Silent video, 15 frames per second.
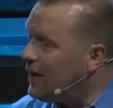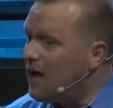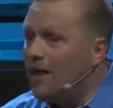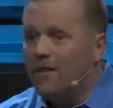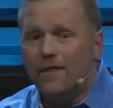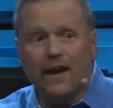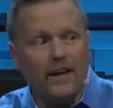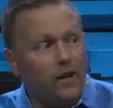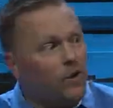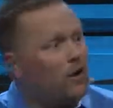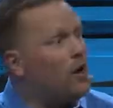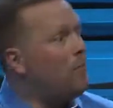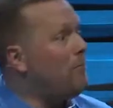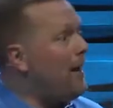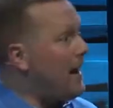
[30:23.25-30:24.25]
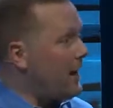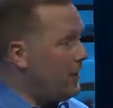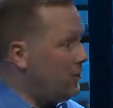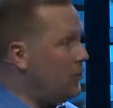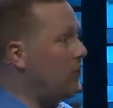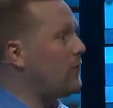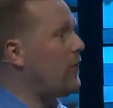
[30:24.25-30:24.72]
Then he'll come back
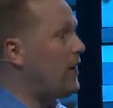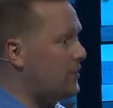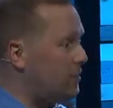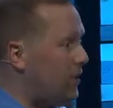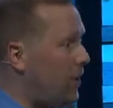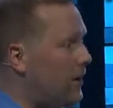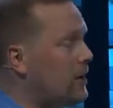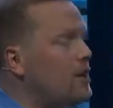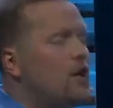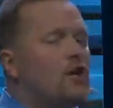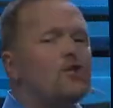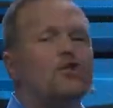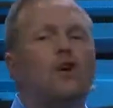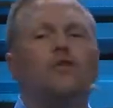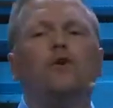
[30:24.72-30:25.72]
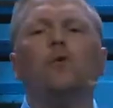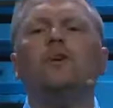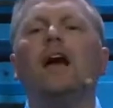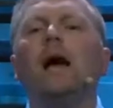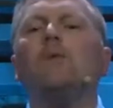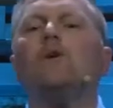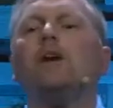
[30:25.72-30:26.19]
and do the rest part. So if you and
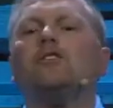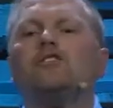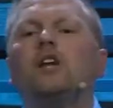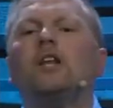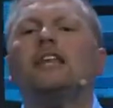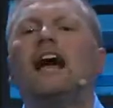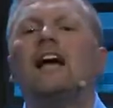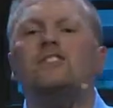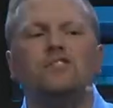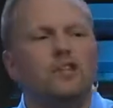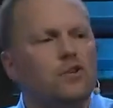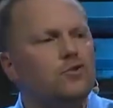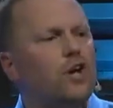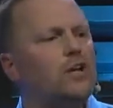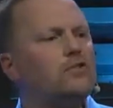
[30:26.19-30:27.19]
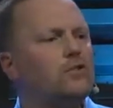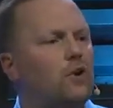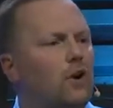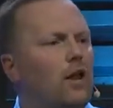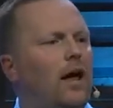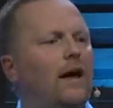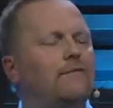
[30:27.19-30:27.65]
I want to see lasting change in
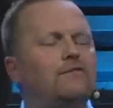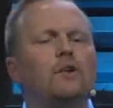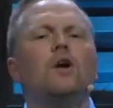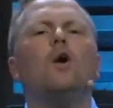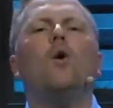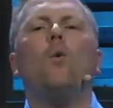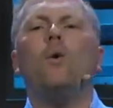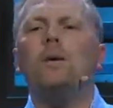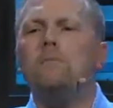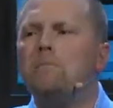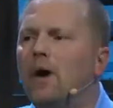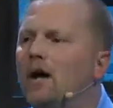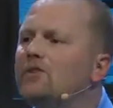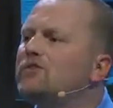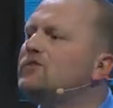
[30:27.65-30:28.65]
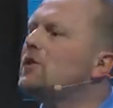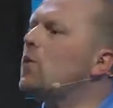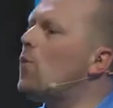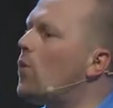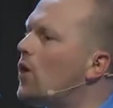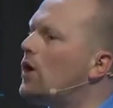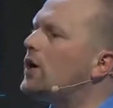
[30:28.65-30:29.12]
our lives, we must
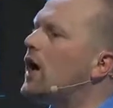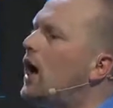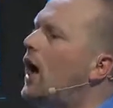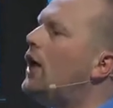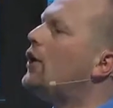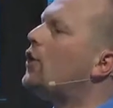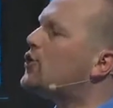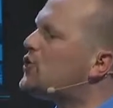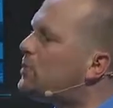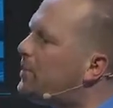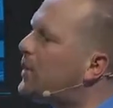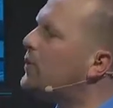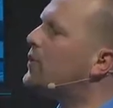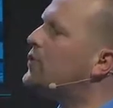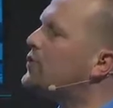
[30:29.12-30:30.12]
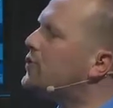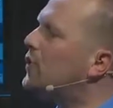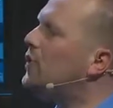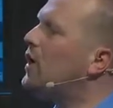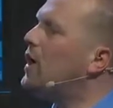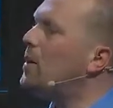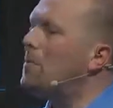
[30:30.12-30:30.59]
work on our
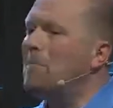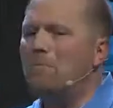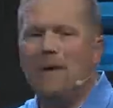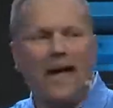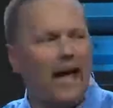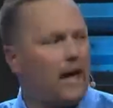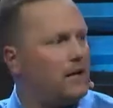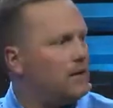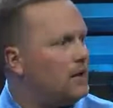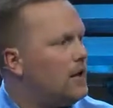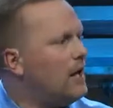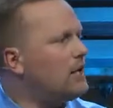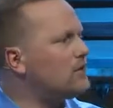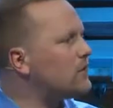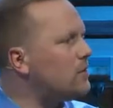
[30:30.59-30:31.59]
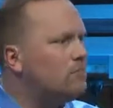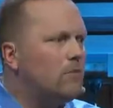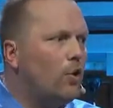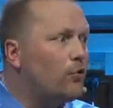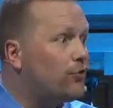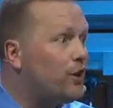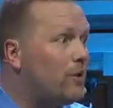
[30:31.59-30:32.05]
spiritual man. It's the
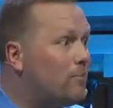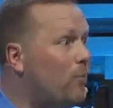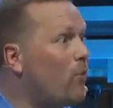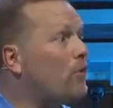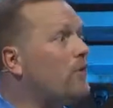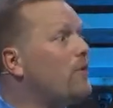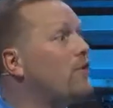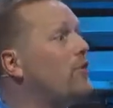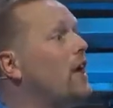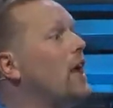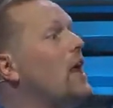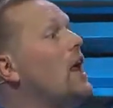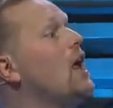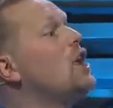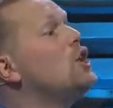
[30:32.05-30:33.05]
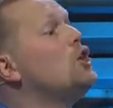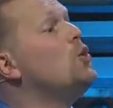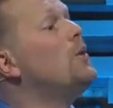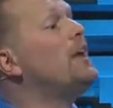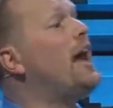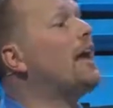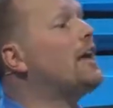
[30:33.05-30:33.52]
most important thing
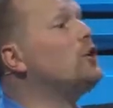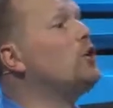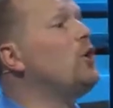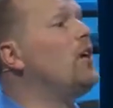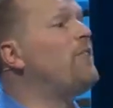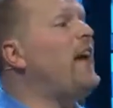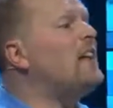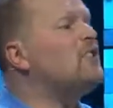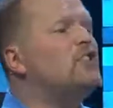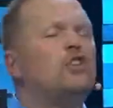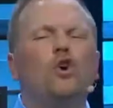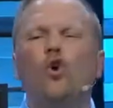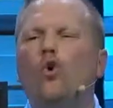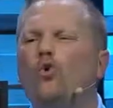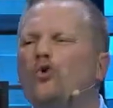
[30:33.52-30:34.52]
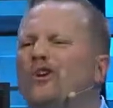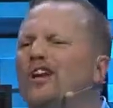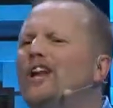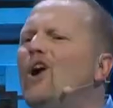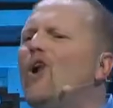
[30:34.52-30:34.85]
you and I can do. If that's the only